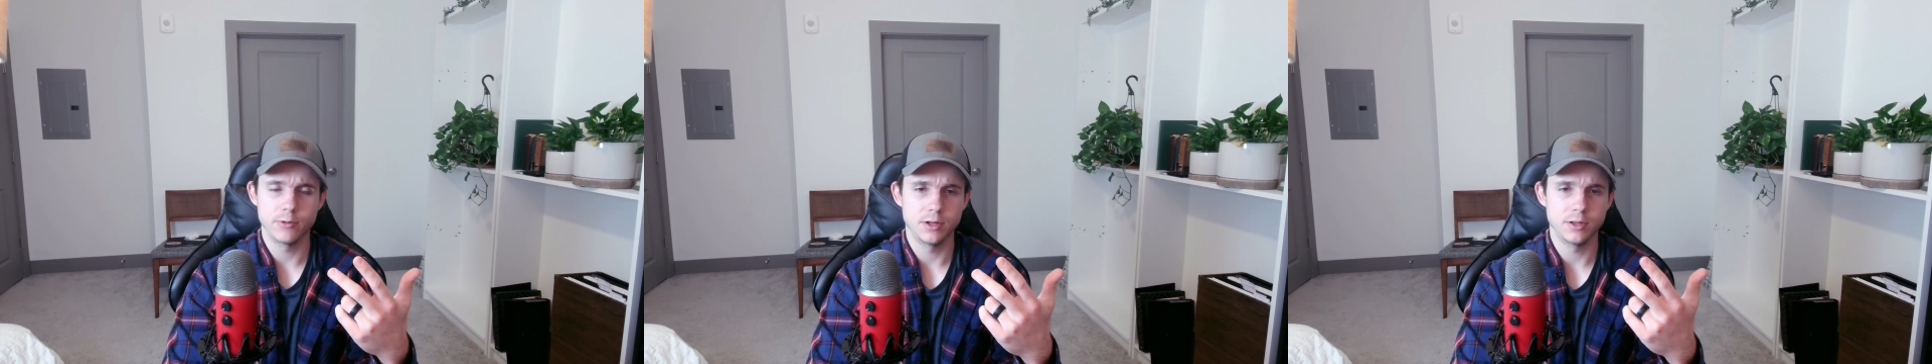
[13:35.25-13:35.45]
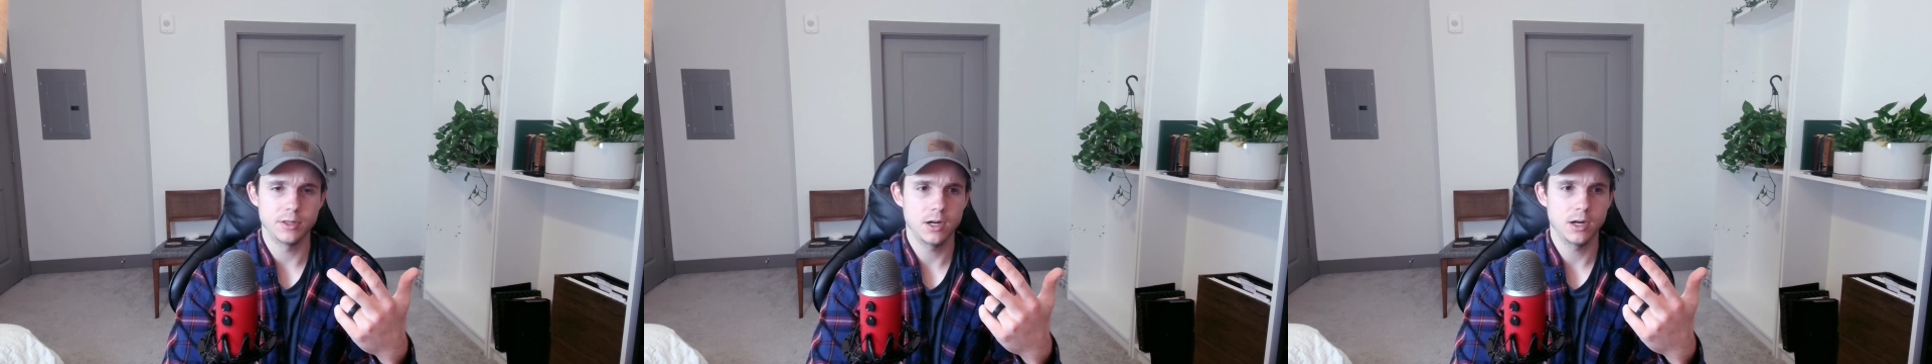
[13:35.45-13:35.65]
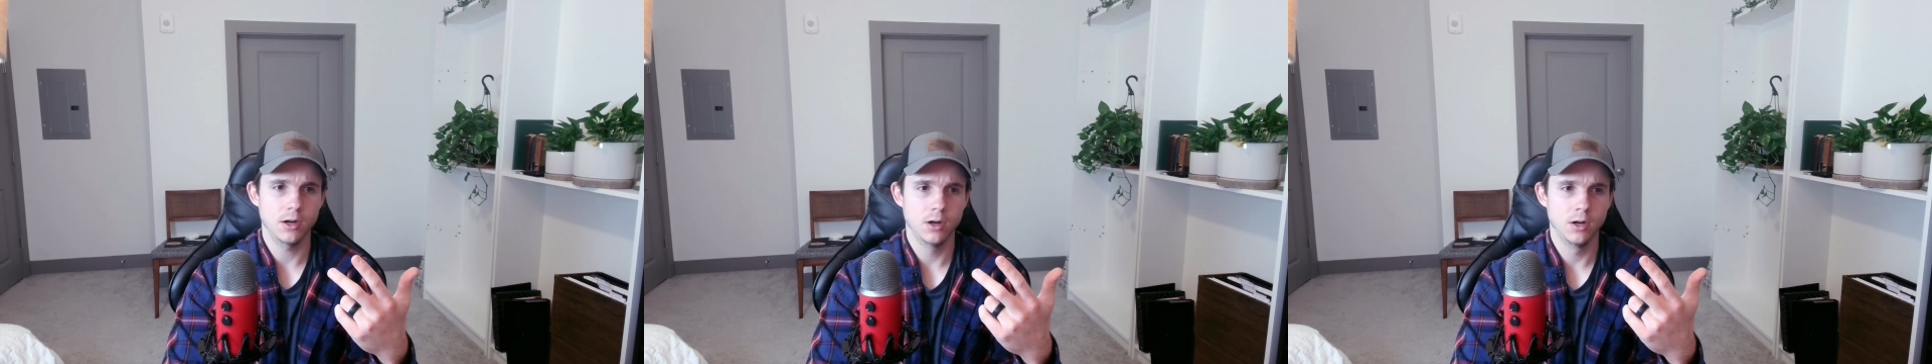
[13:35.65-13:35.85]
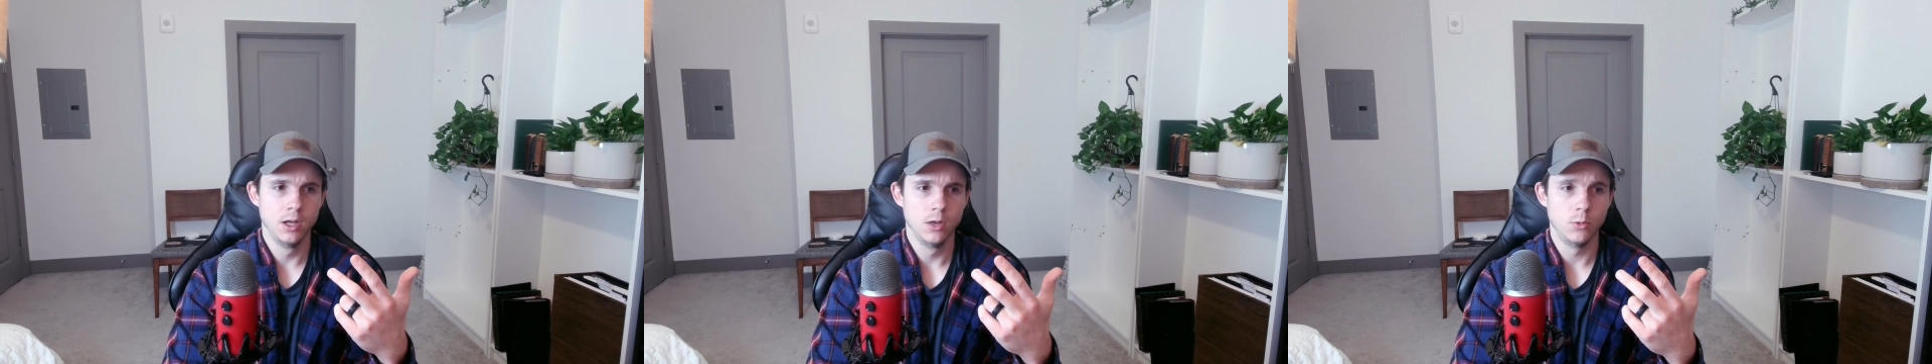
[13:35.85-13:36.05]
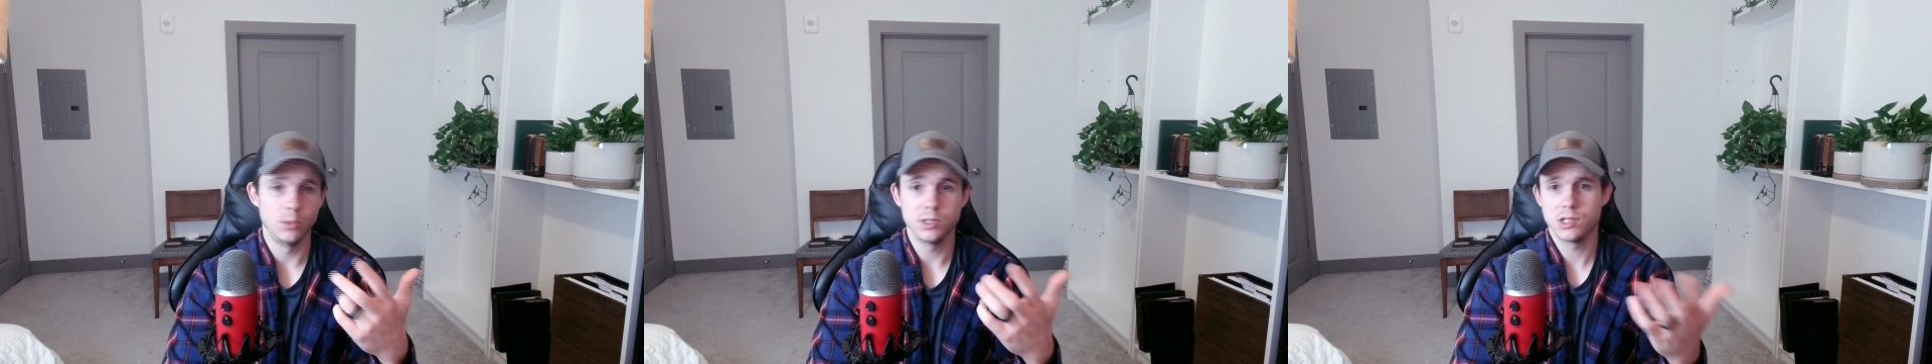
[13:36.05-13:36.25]
right there,
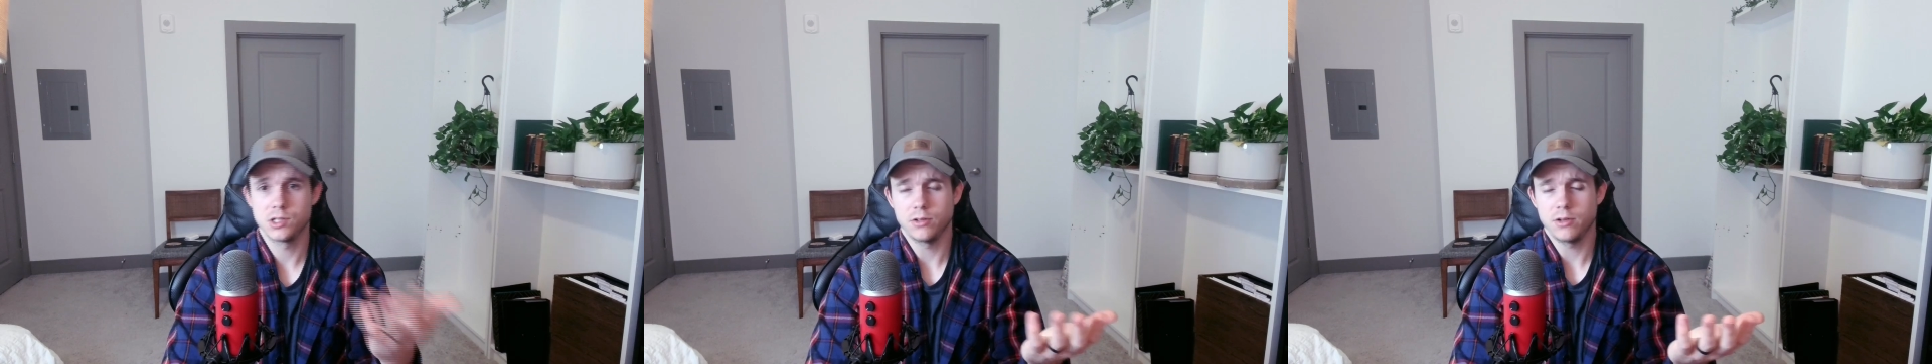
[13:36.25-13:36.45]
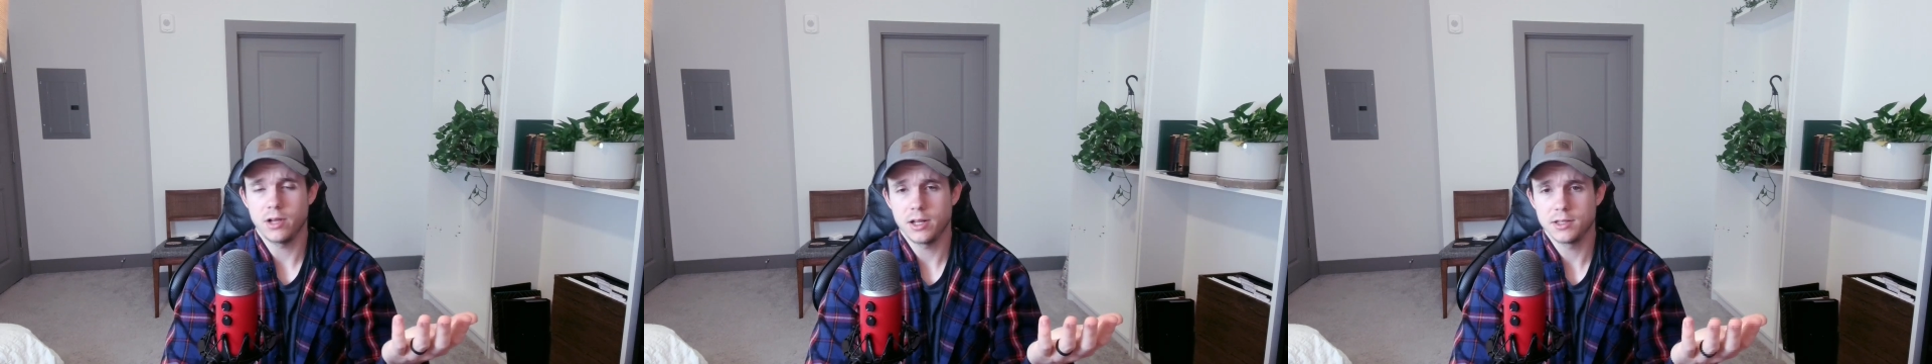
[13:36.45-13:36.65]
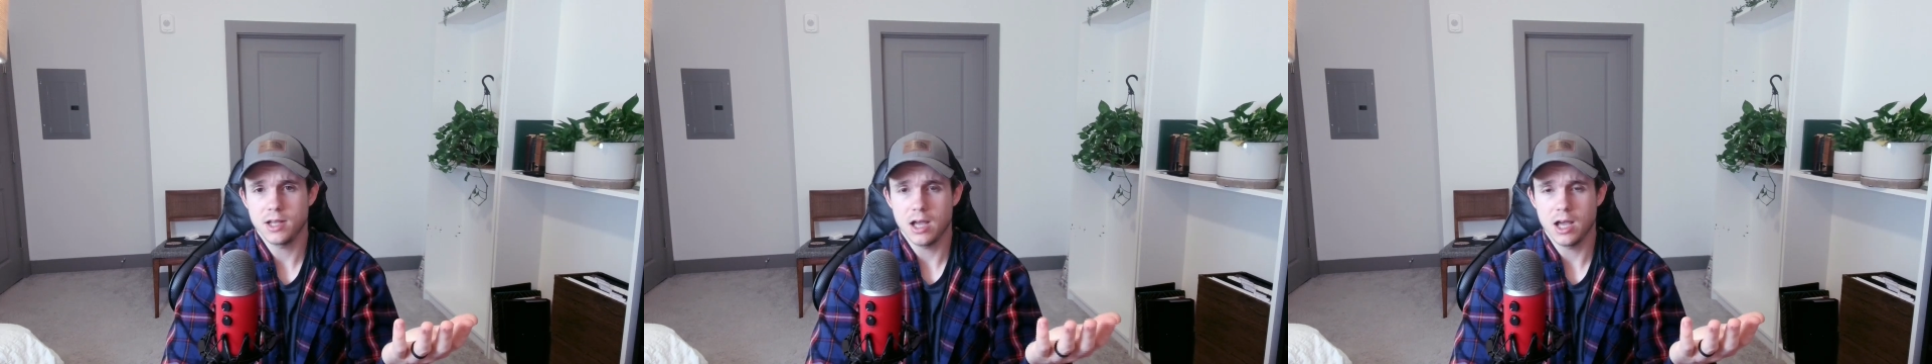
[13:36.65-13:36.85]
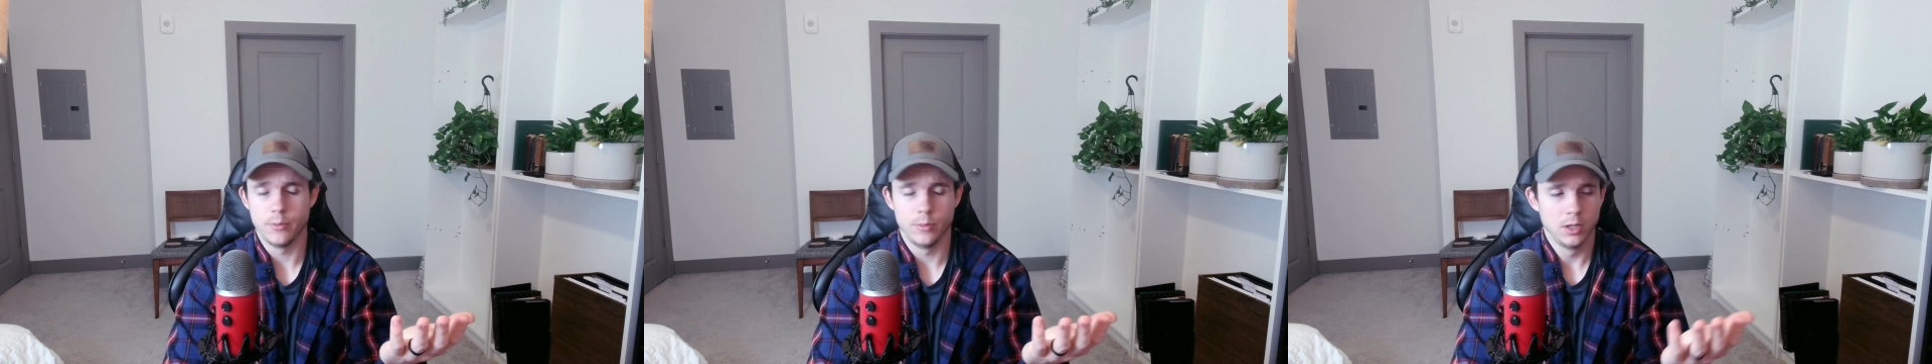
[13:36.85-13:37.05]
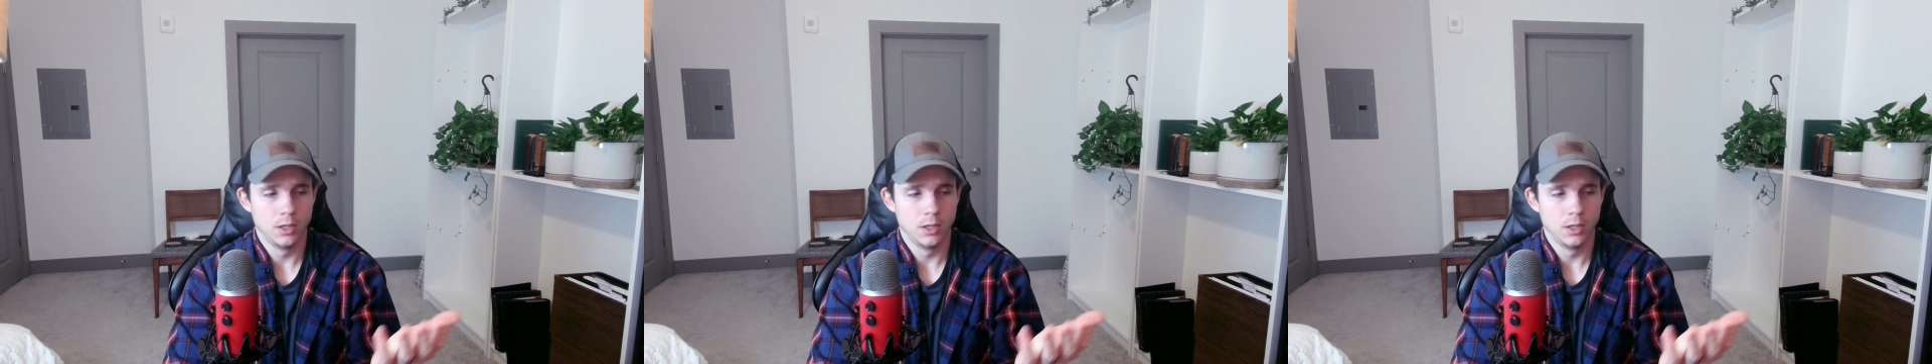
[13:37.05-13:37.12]
which is a lot of time.